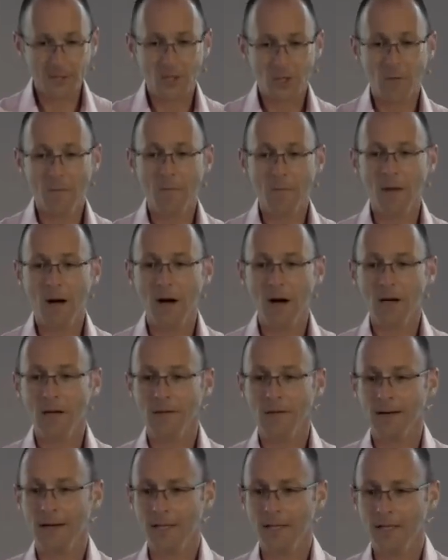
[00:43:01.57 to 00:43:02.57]
a mark
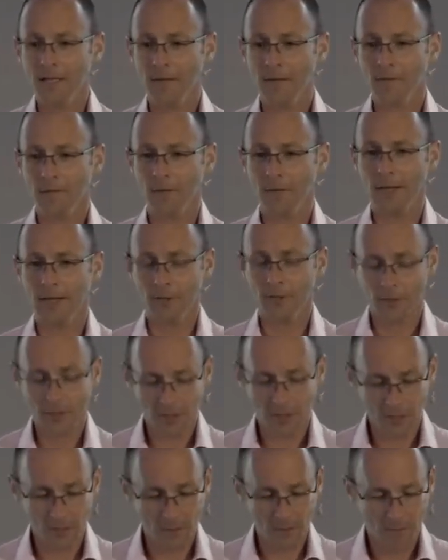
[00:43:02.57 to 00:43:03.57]
of our sinful nature and
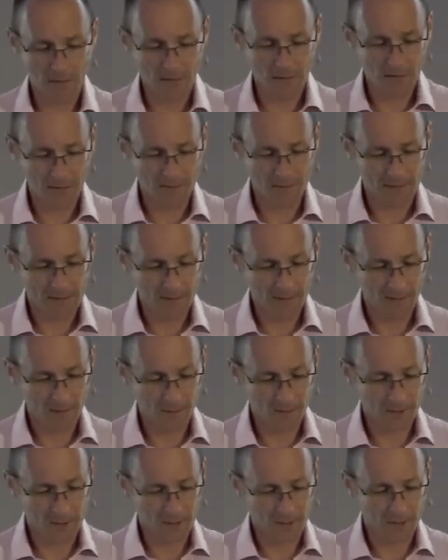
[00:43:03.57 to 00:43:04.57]
such a mark of our
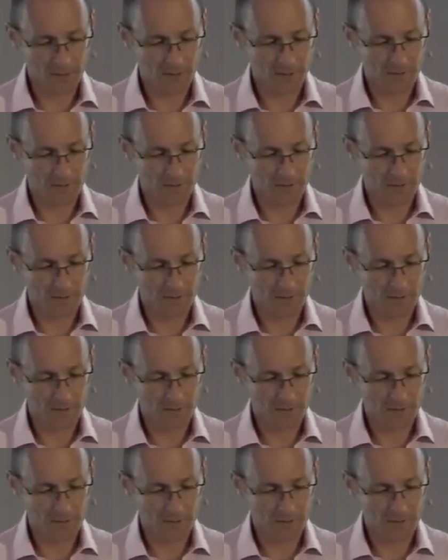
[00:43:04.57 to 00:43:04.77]
culture